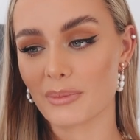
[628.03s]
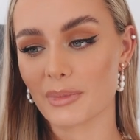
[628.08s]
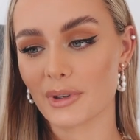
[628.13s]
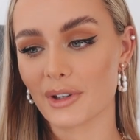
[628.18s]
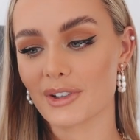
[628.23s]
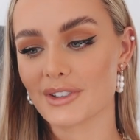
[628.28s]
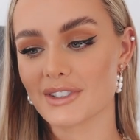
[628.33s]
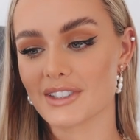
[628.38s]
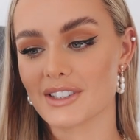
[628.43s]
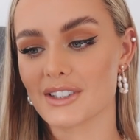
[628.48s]

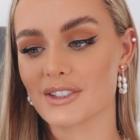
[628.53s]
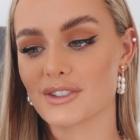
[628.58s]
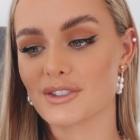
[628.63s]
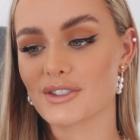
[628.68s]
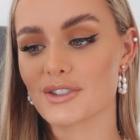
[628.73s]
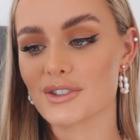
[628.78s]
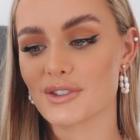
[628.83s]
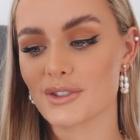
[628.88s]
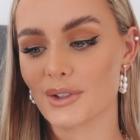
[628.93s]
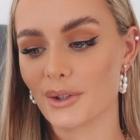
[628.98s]
because it is
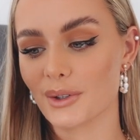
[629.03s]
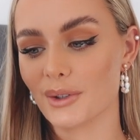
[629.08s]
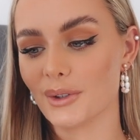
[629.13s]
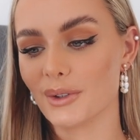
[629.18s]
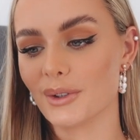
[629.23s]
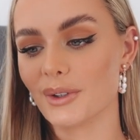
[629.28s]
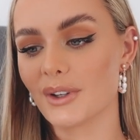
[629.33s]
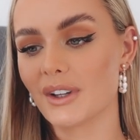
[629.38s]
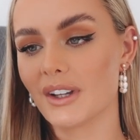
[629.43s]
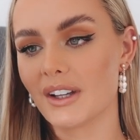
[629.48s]

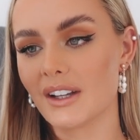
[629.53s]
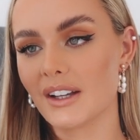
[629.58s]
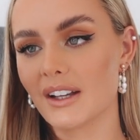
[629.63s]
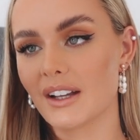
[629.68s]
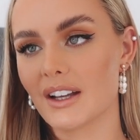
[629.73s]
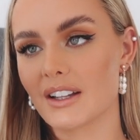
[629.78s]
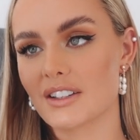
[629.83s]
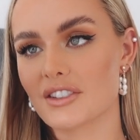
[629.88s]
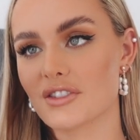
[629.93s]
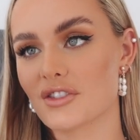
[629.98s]
so,
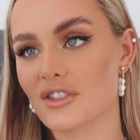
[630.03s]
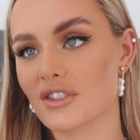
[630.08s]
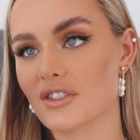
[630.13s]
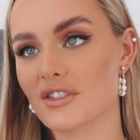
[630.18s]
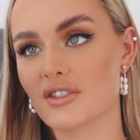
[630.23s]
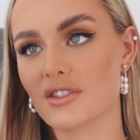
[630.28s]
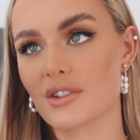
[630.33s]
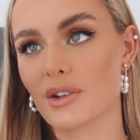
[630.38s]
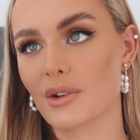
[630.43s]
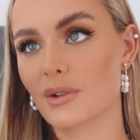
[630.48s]
it's
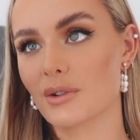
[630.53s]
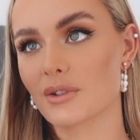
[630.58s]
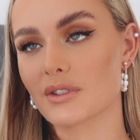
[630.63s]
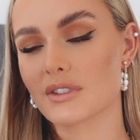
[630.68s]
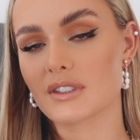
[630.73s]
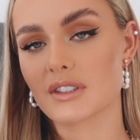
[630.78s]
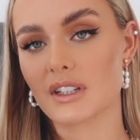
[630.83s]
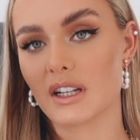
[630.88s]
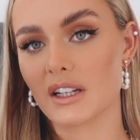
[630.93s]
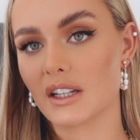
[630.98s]
just so
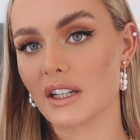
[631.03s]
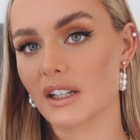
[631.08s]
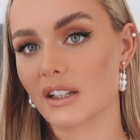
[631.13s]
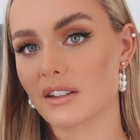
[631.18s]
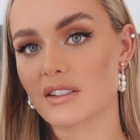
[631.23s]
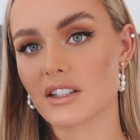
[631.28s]
stunning.